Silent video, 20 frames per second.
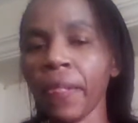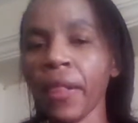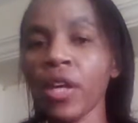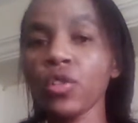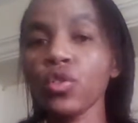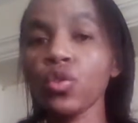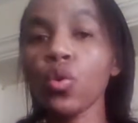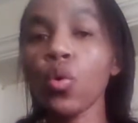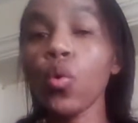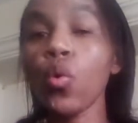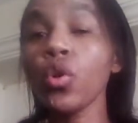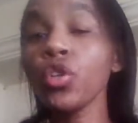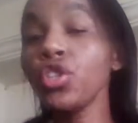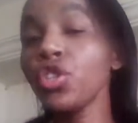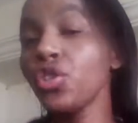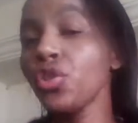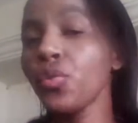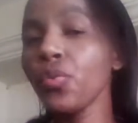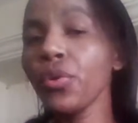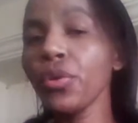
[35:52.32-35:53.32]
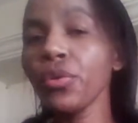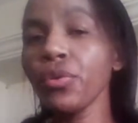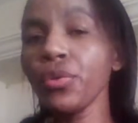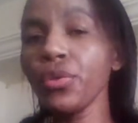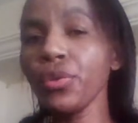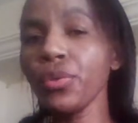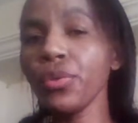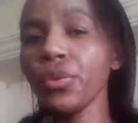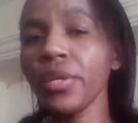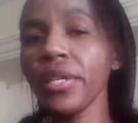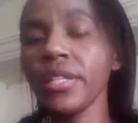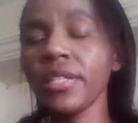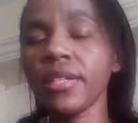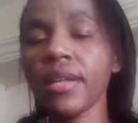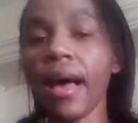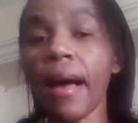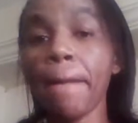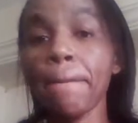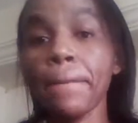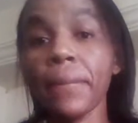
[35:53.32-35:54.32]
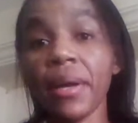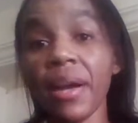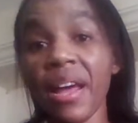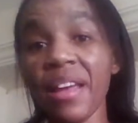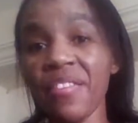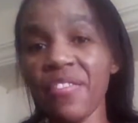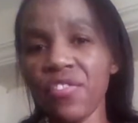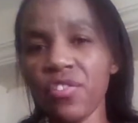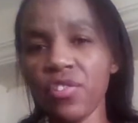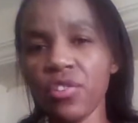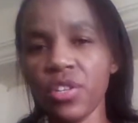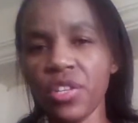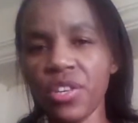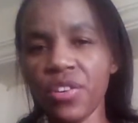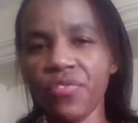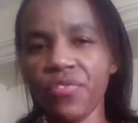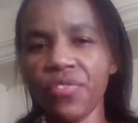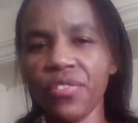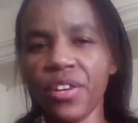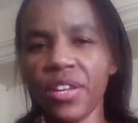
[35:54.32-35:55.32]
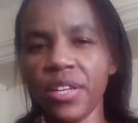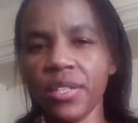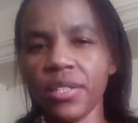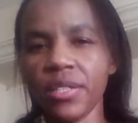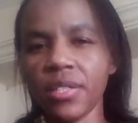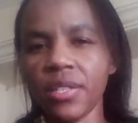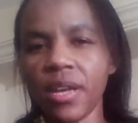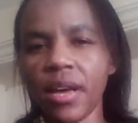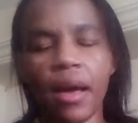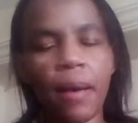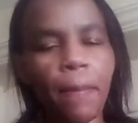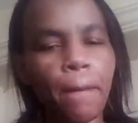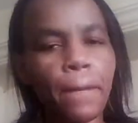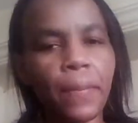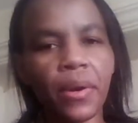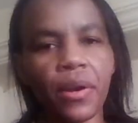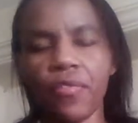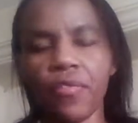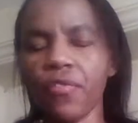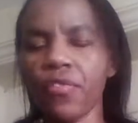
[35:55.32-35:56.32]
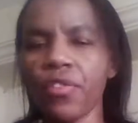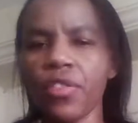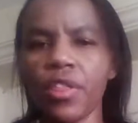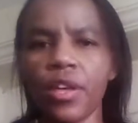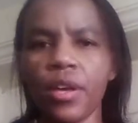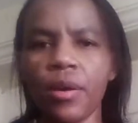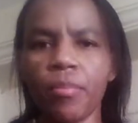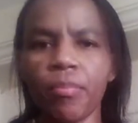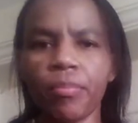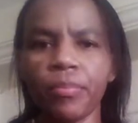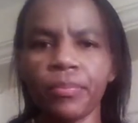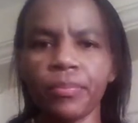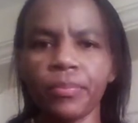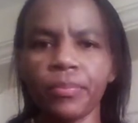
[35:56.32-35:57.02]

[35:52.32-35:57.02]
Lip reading: So what you will do is apply forgiveness and pray for them.